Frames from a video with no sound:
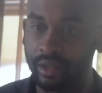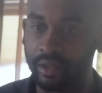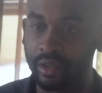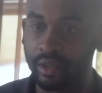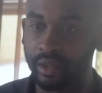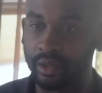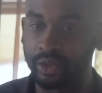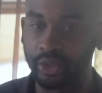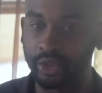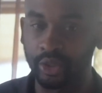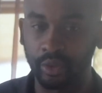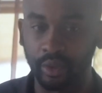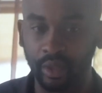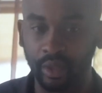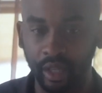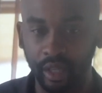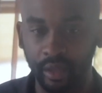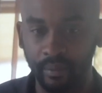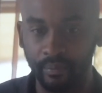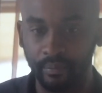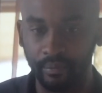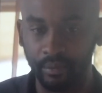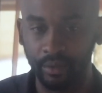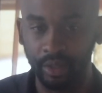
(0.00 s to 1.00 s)
you know,
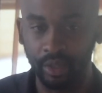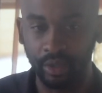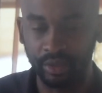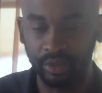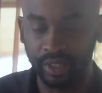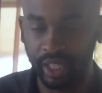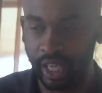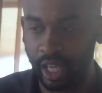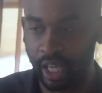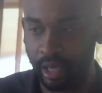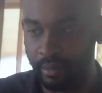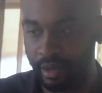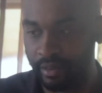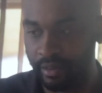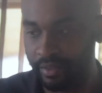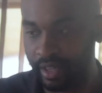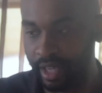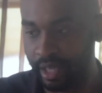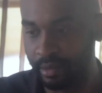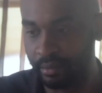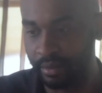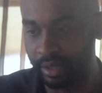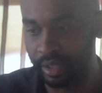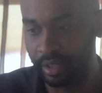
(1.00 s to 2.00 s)
to take care of my
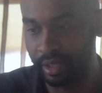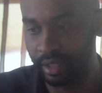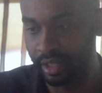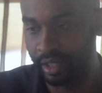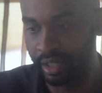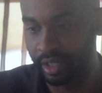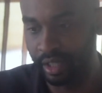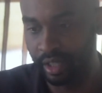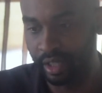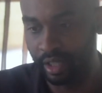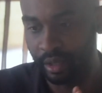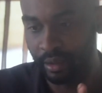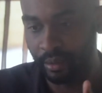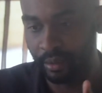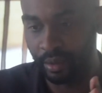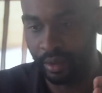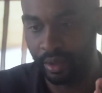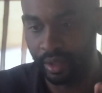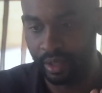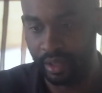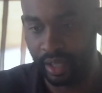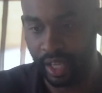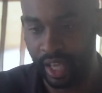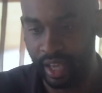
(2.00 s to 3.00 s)
family.
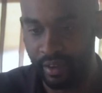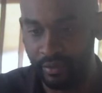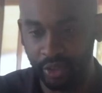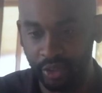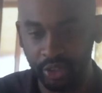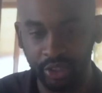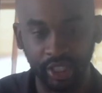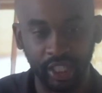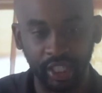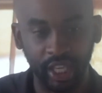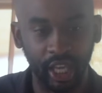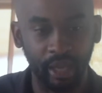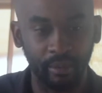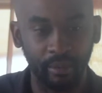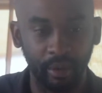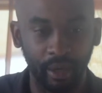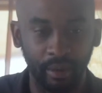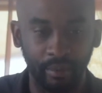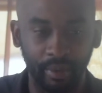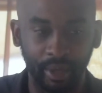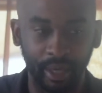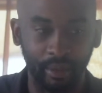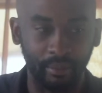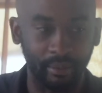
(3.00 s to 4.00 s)
Well, infantry came
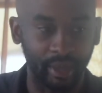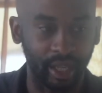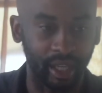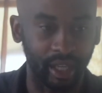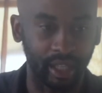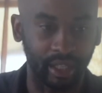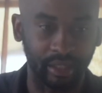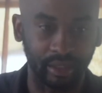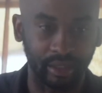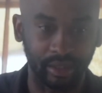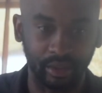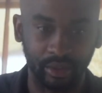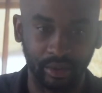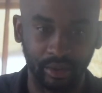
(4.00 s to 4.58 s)
up, and I'm like,